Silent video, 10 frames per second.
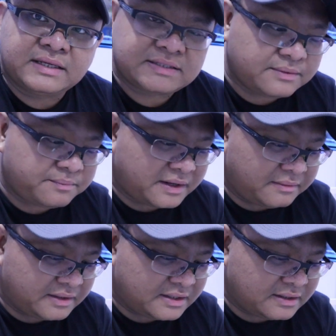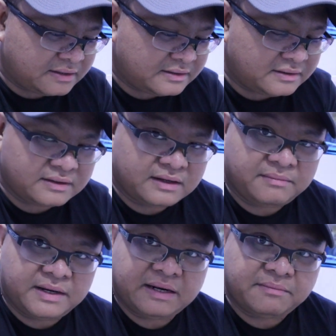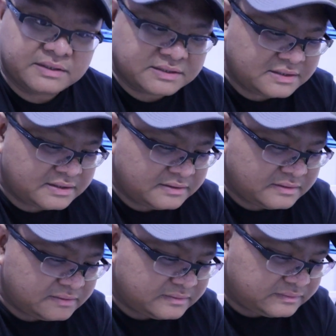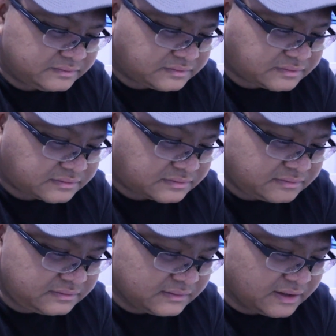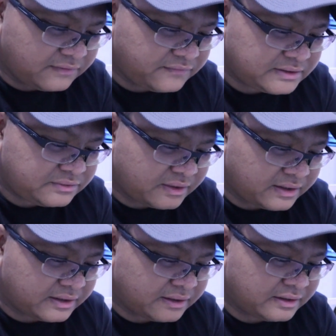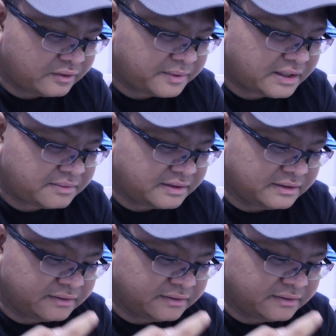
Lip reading: testing parameter, my numbers. Okay, first open up the